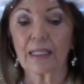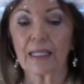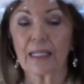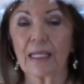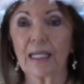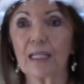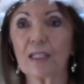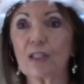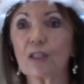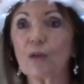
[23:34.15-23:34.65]

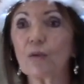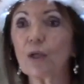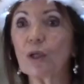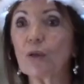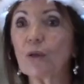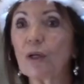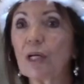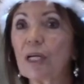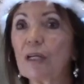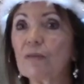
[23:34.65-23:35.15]
And so we're
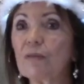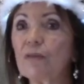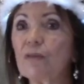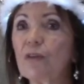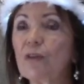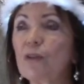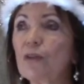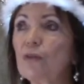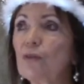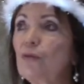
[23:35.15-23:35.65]

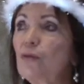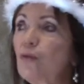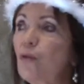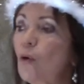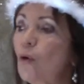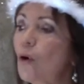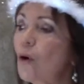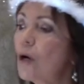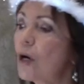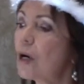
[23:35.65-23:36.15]
grateful
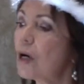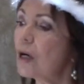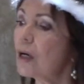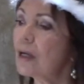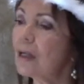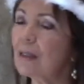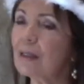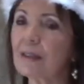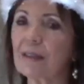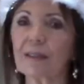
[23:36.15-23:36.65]

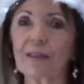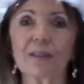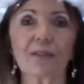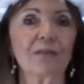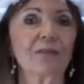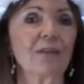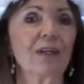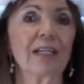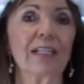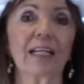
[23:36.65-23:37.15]
for your
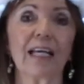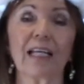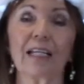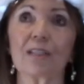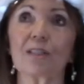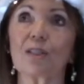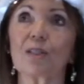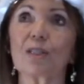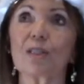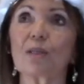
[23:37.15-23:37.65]

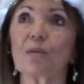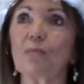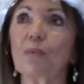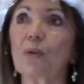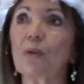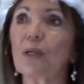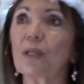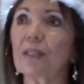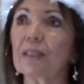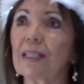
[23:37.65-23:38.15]
financial
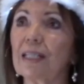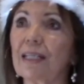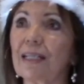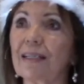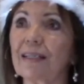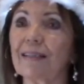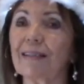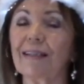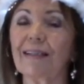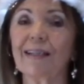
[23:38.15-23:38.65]
support
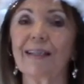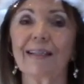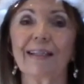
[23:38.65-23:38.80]
that